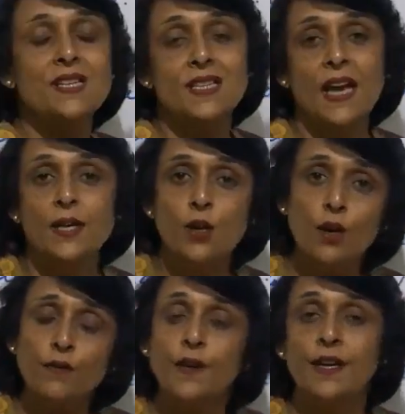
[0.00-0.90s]
this kind
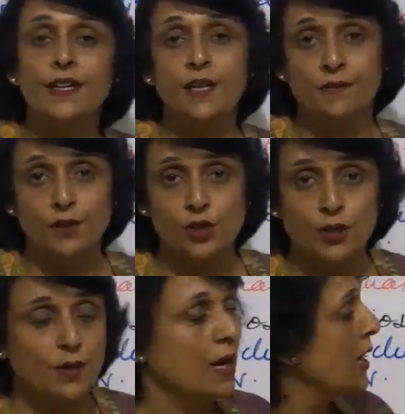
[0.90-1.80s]
of
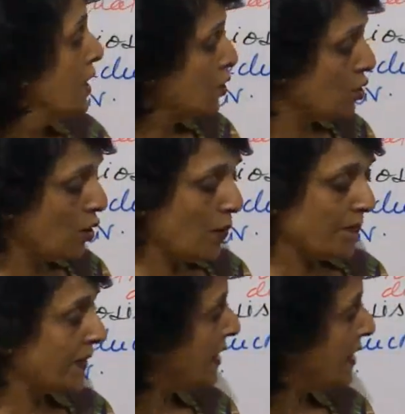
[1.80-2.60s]
division. So